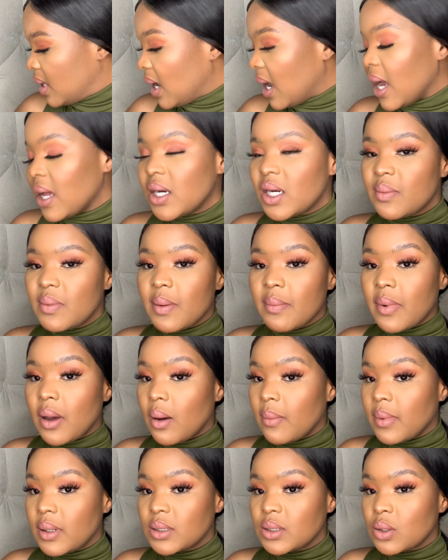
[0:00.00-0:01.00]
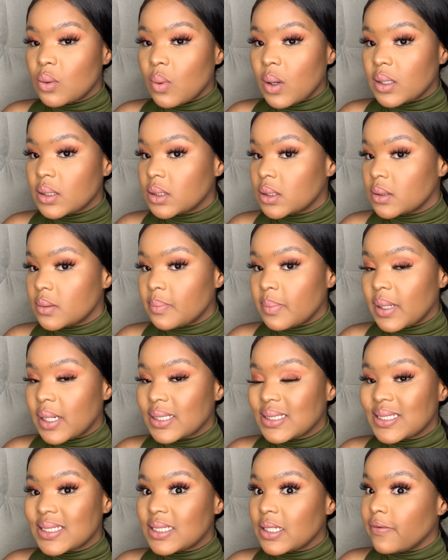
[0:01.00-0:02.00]
Can't remember how much it was, but
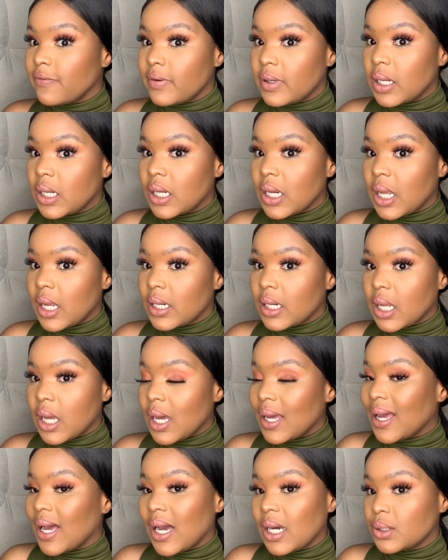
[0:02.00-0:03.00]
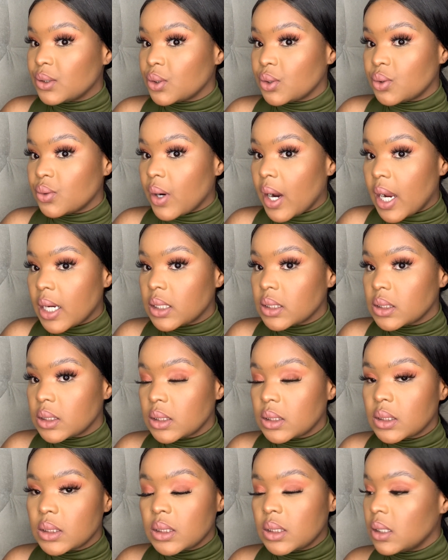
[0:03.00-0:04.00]
it's definitely under 100 rand.
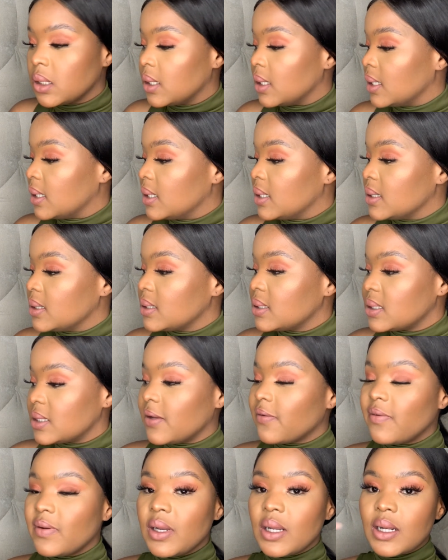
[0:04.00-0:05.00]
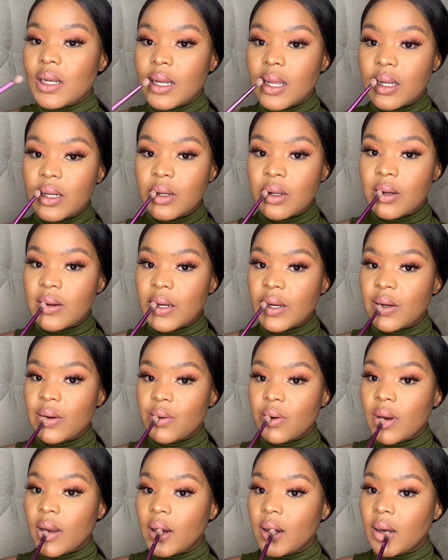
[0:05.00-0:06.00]
It's definitely under 100
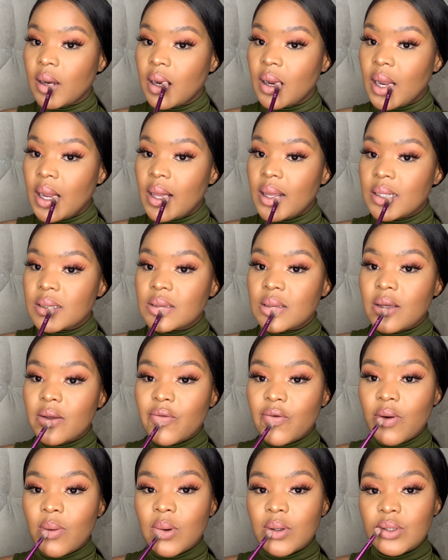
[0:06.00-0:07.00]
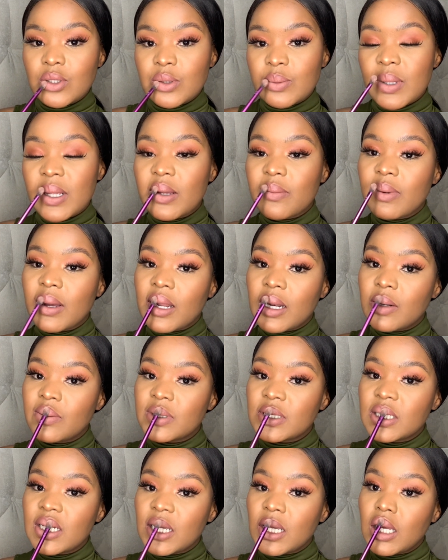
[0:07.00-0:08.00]
rand. So if I want to make my
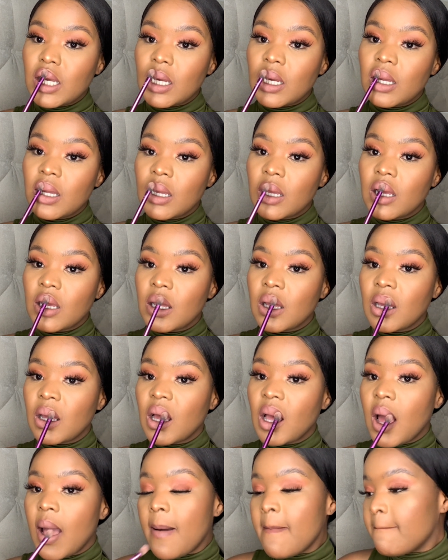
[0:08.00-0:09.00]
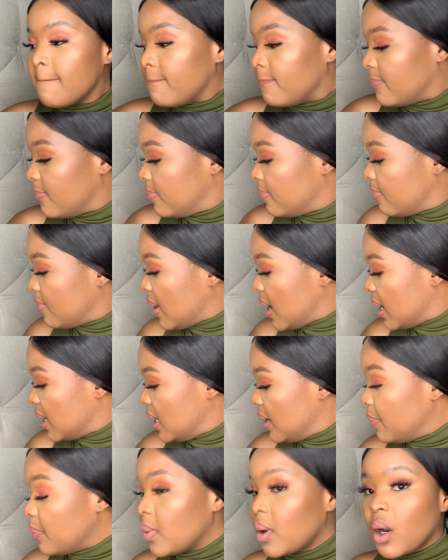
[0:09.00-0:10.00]
lipstick, my
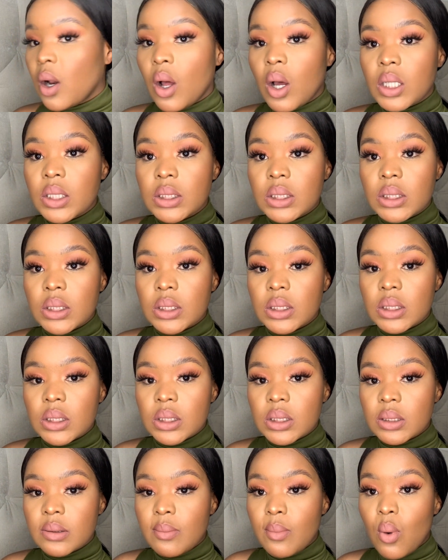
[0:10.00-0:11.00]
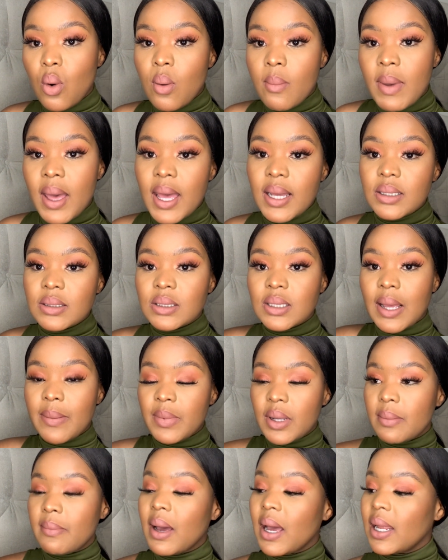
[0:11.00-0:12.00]
lip gloss more matte, I
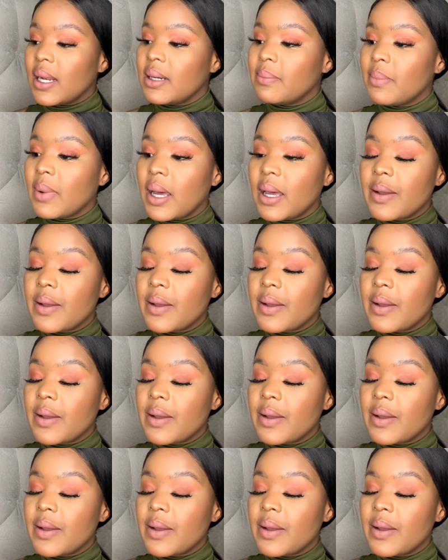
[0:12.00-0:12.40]
mean my